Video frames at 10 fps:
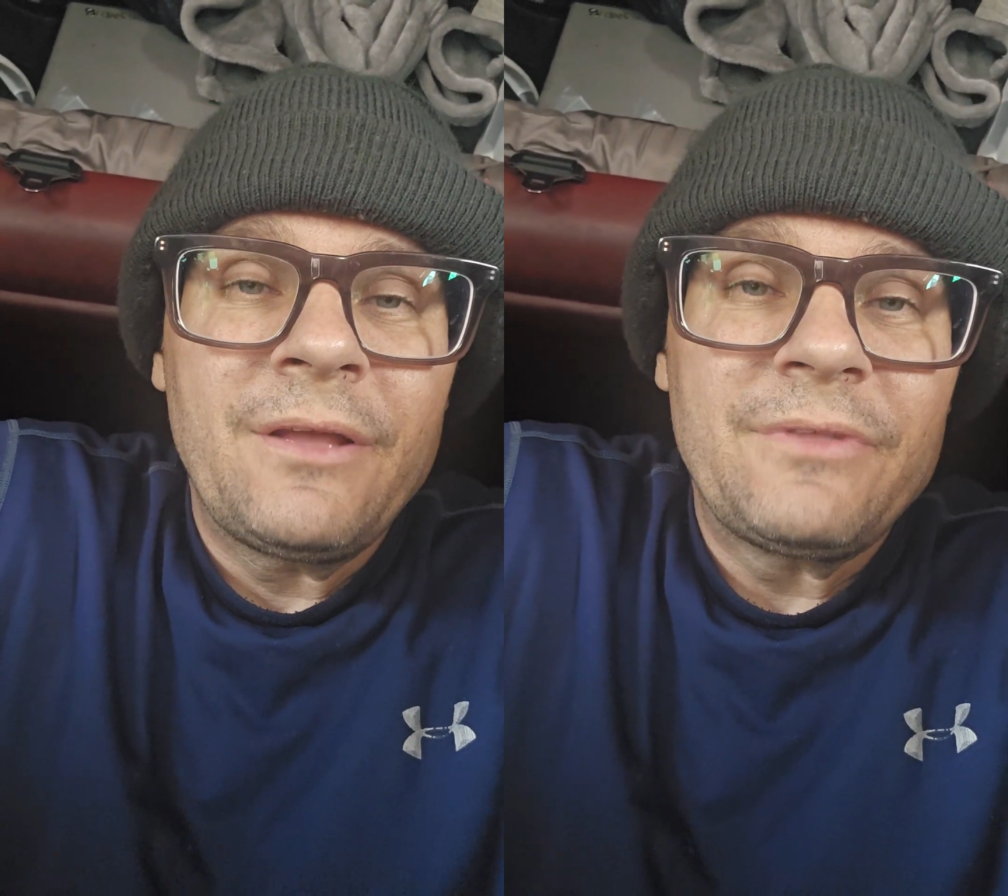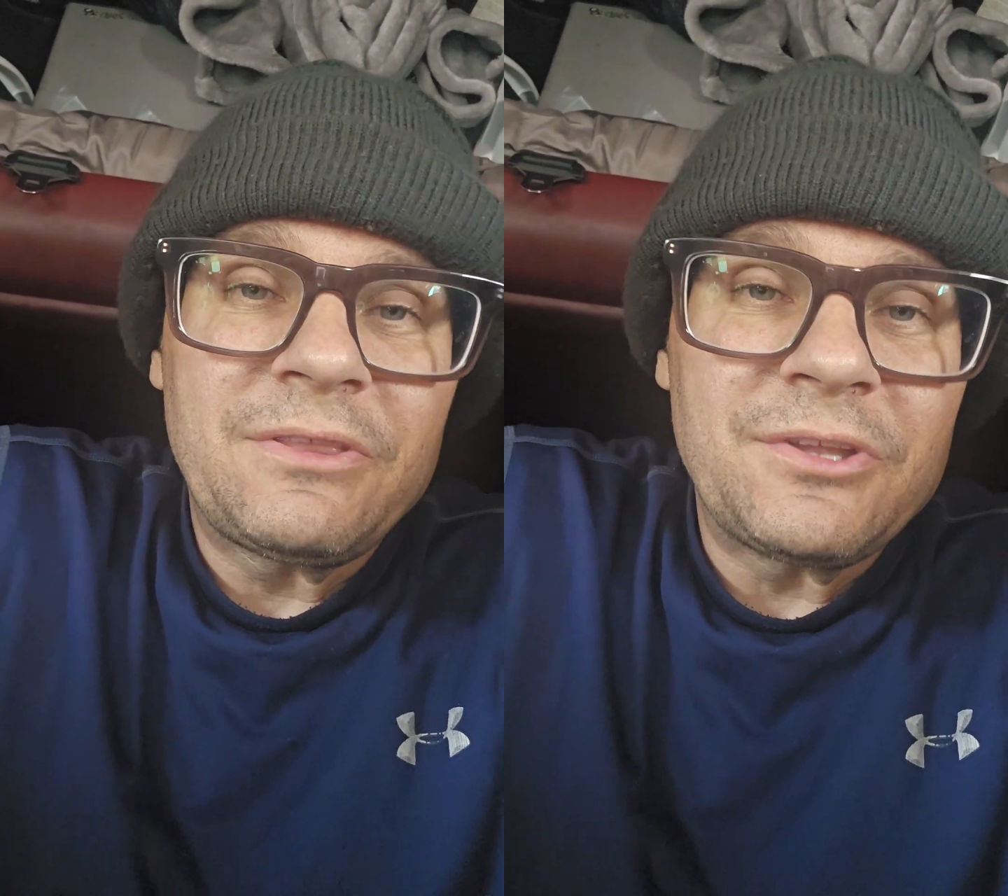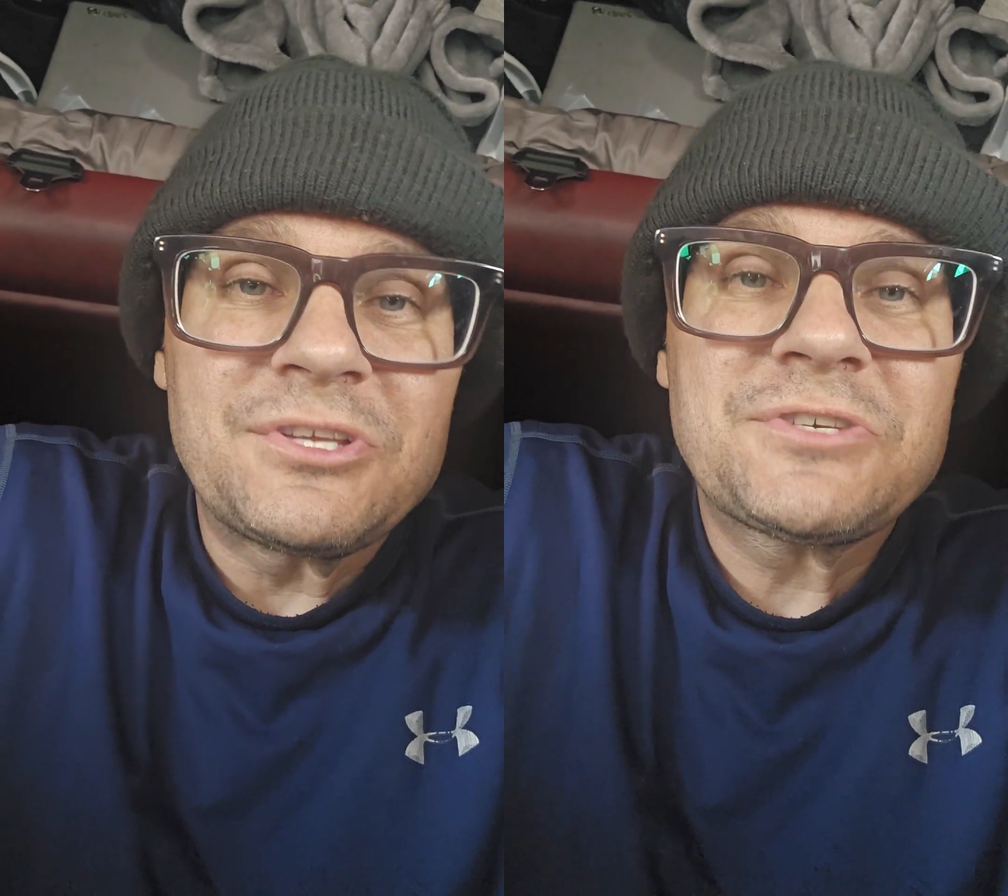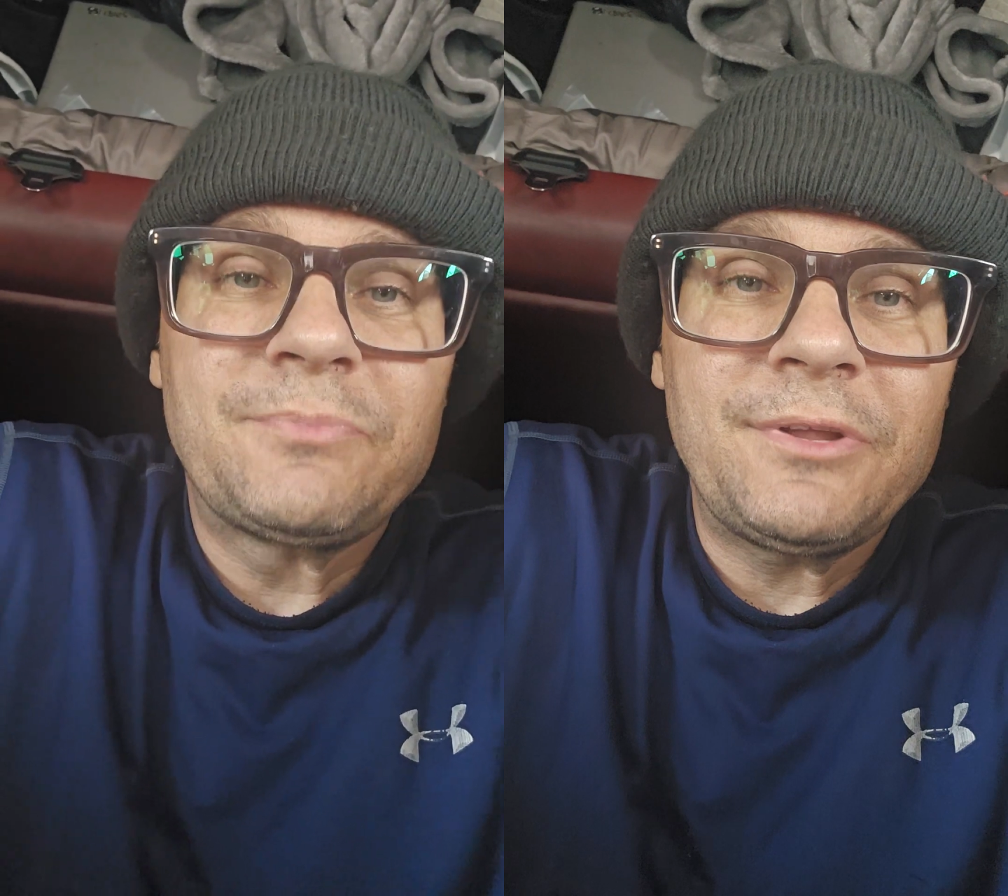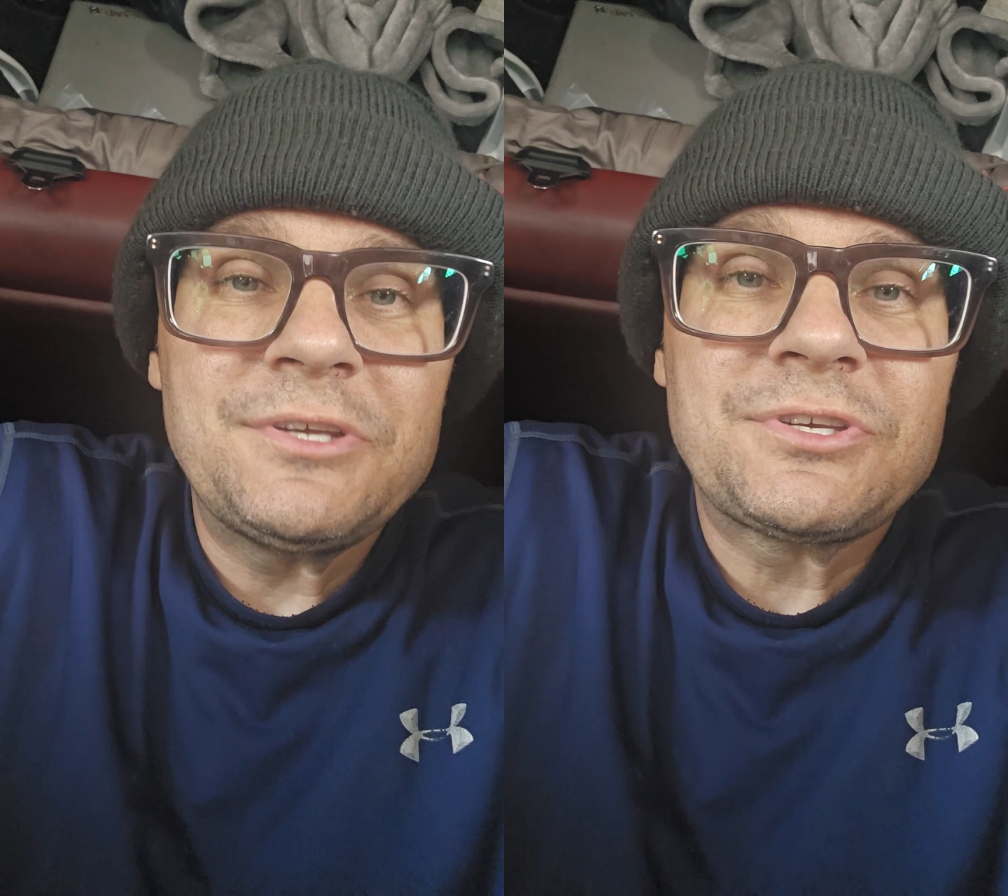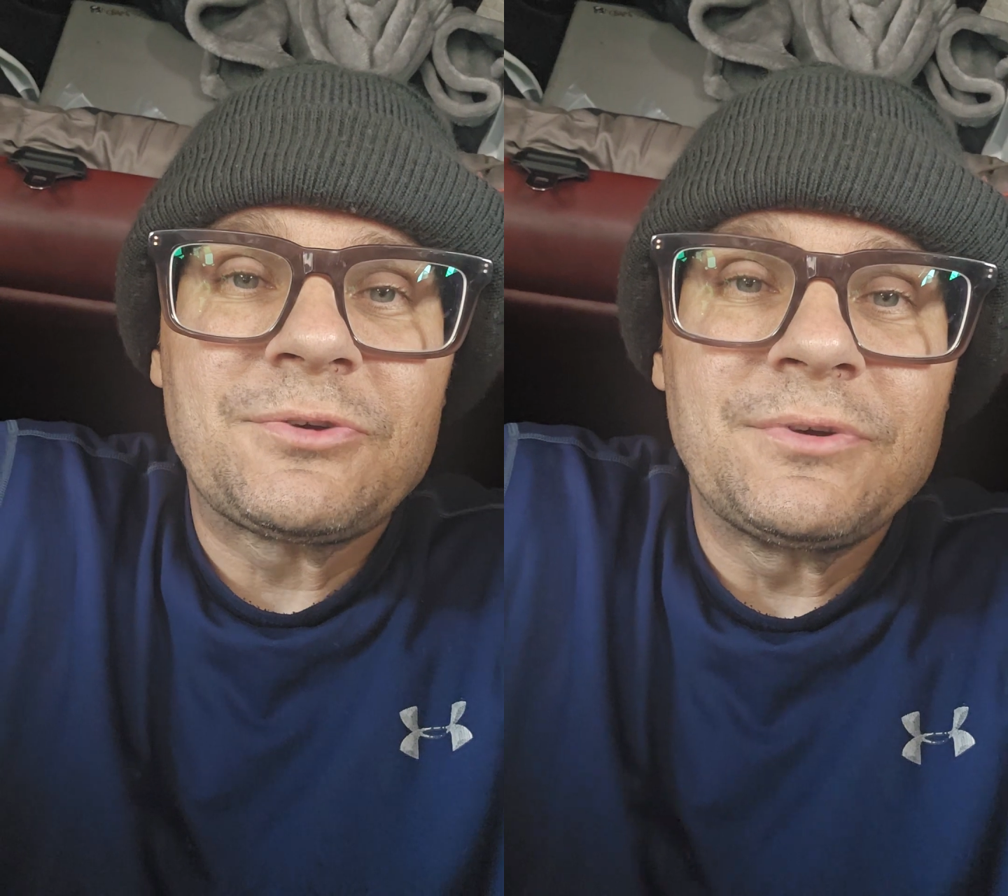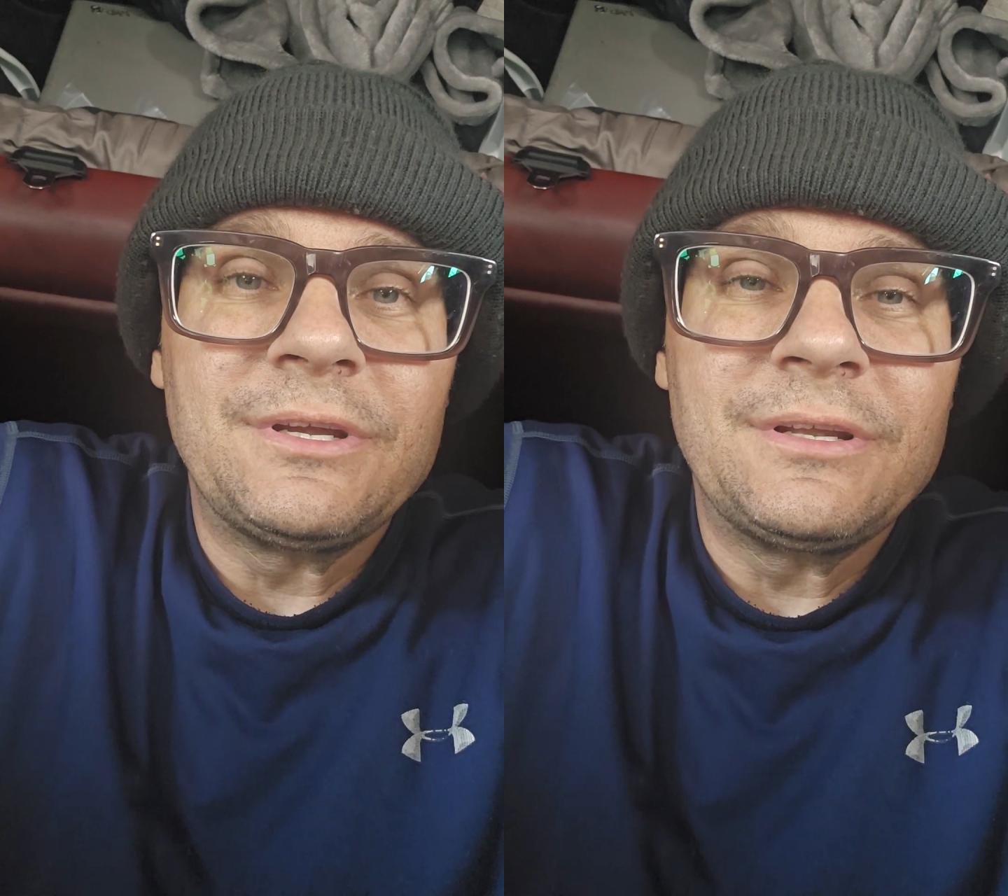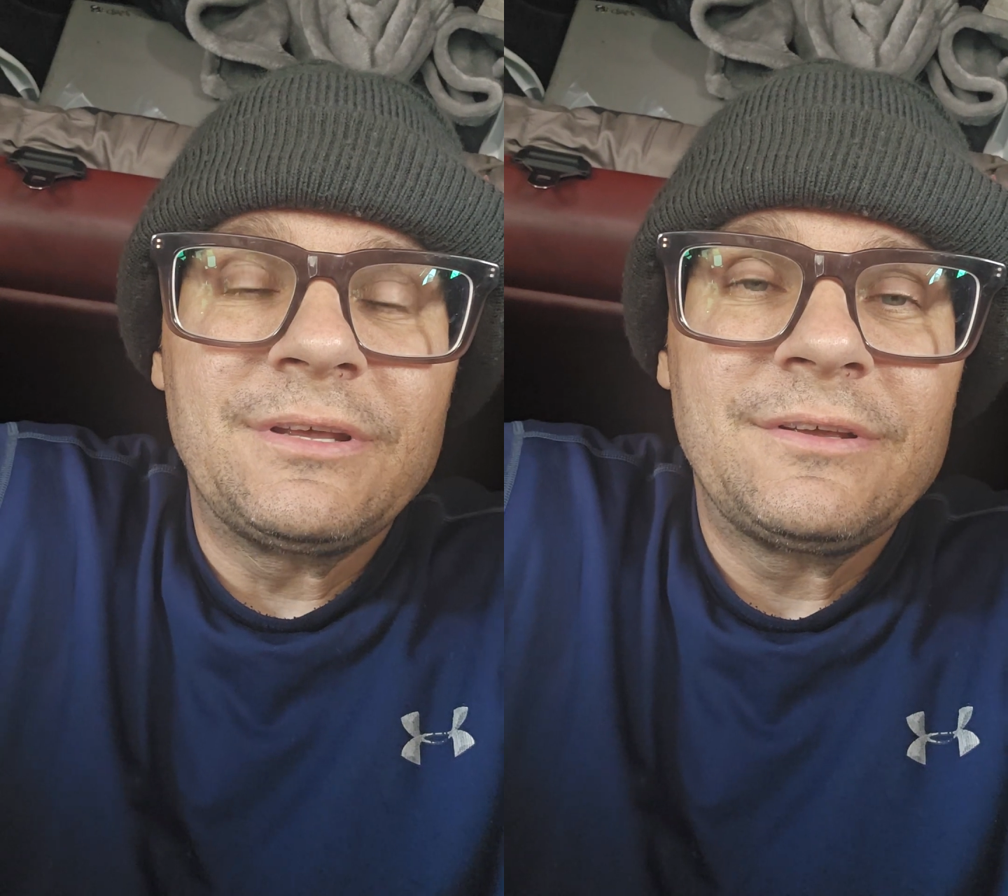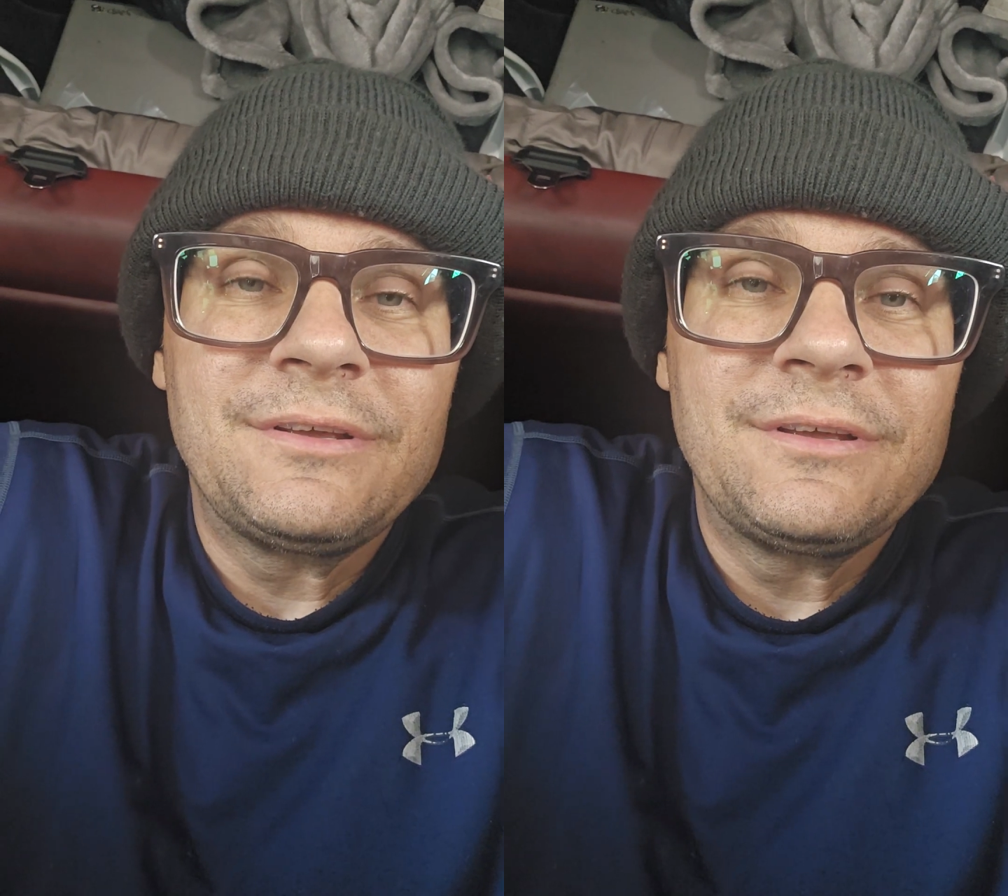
that the display screen